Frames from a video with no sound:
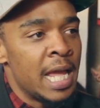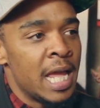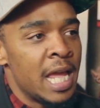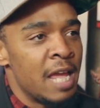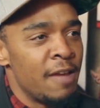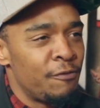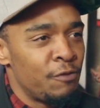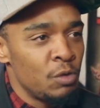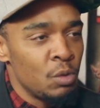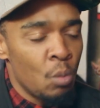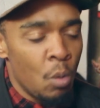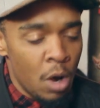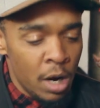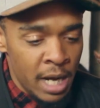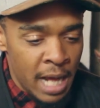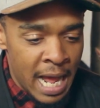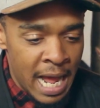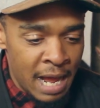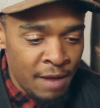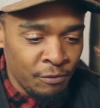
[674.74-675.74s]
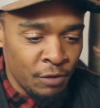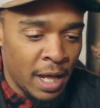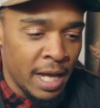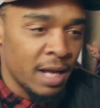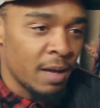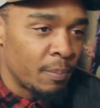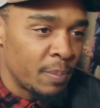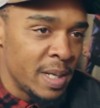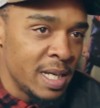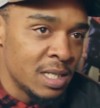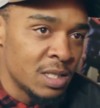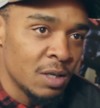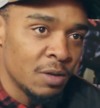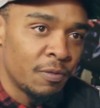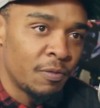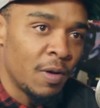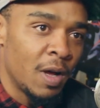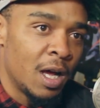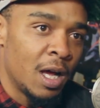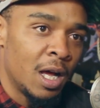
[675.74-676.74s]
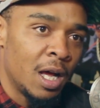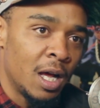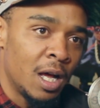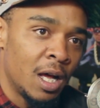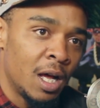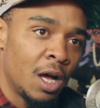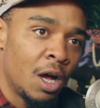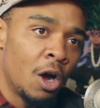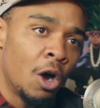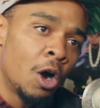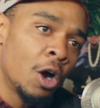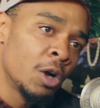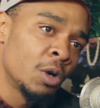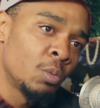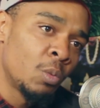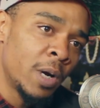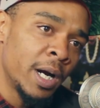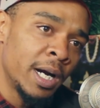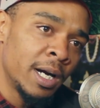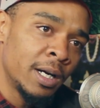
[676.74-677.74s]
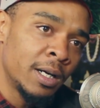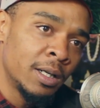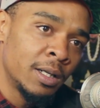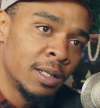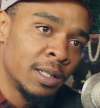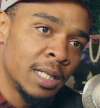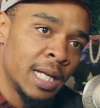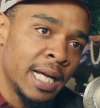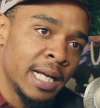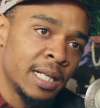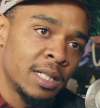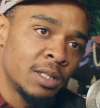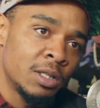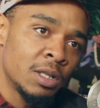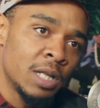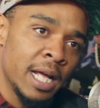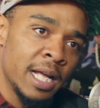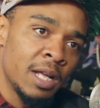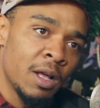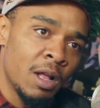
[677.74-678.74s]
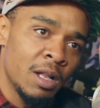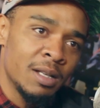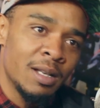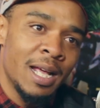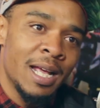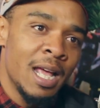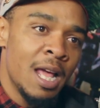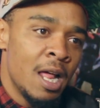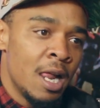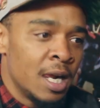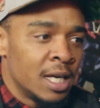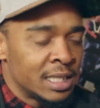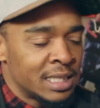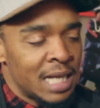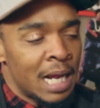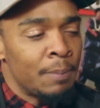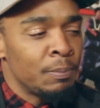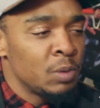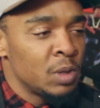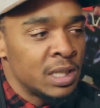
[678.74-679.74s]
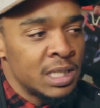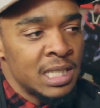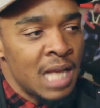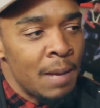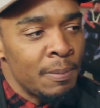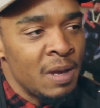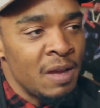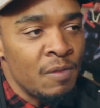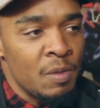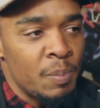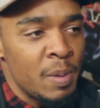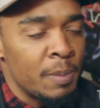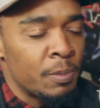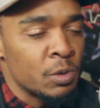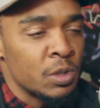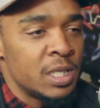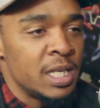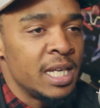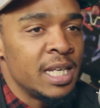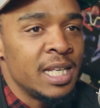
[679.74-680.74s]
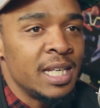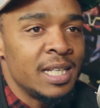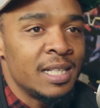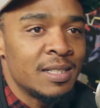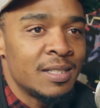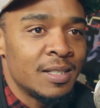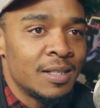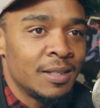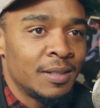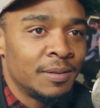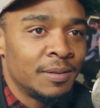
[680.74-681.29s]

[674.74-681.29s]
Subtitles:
If you want to have like a piece of hardware, like stop giving people CDs.